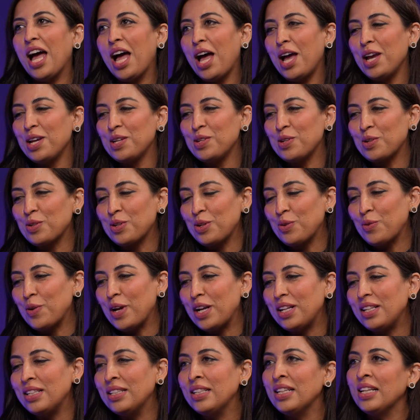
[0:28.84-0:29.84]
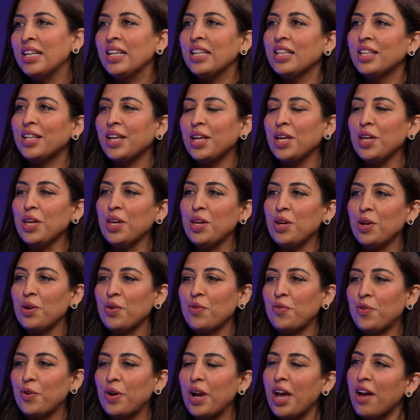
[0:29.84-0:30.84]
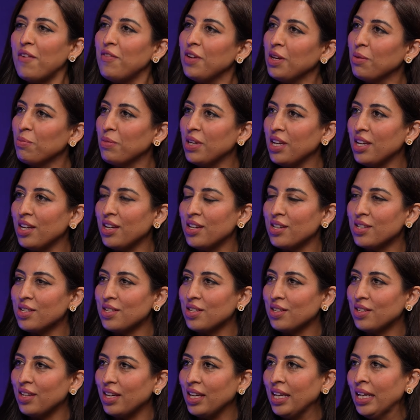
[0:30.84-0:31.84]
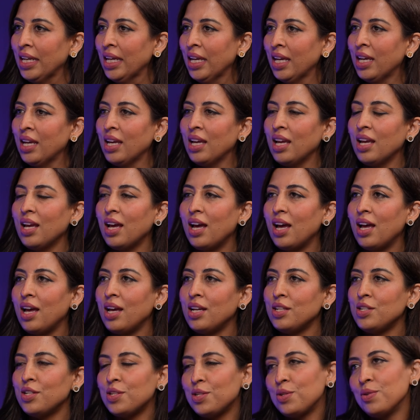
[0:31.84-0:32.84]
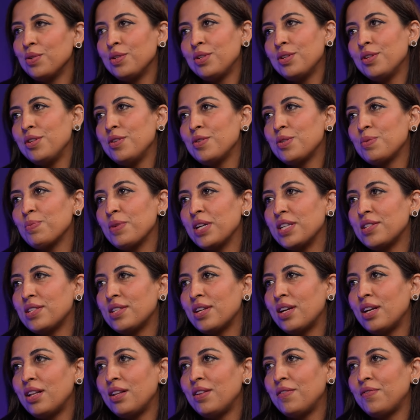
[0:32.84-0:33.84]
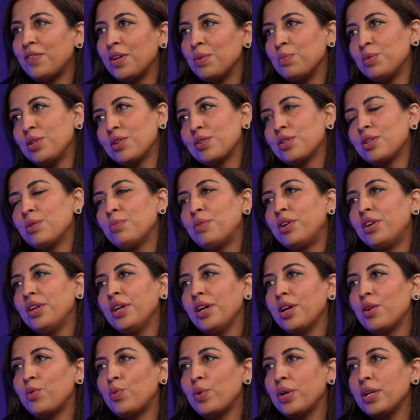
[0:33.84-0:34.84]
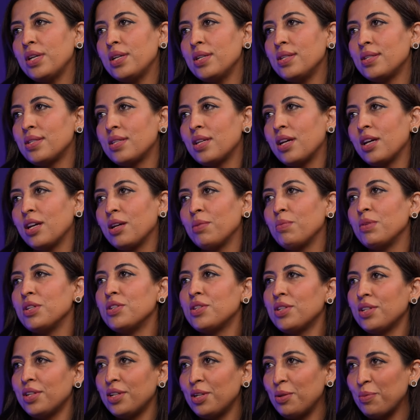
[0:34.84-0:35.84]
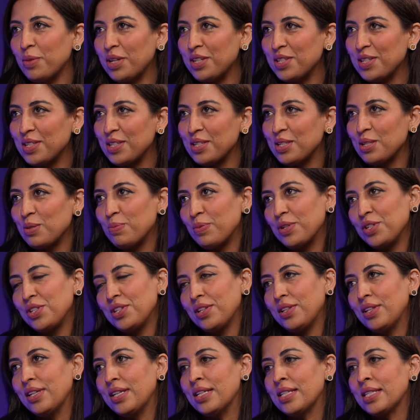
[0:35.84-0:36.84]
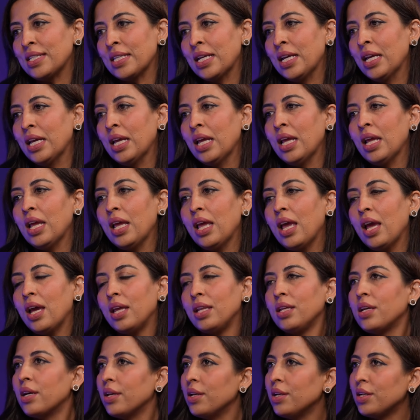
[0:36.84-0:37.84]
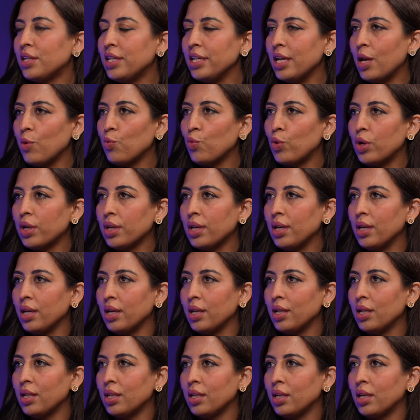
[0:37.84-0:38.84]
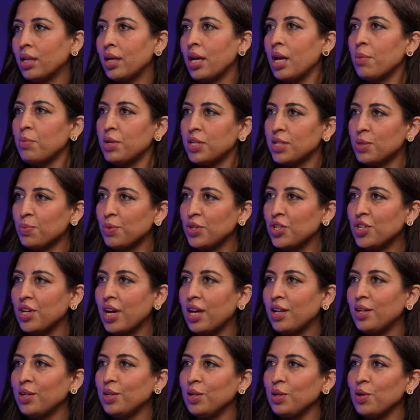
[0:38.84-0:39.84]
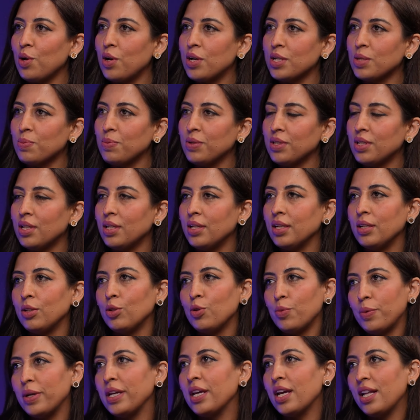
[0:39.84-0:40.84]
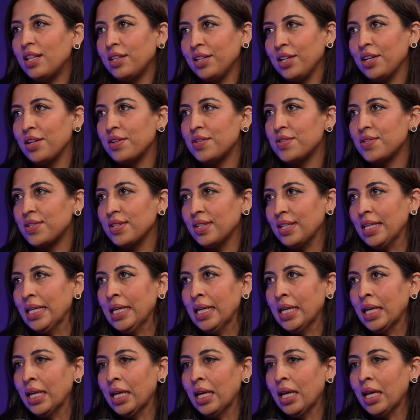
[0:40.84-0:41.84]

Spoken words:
Hi, Dr. Wael. Thank you for having me here today. Just to introduce myself, I'm Dr. Maria Awais. I'm internal medicine specialist, and currently I'm working in Emirates Specialty Hospital in Dubai Healthcare City.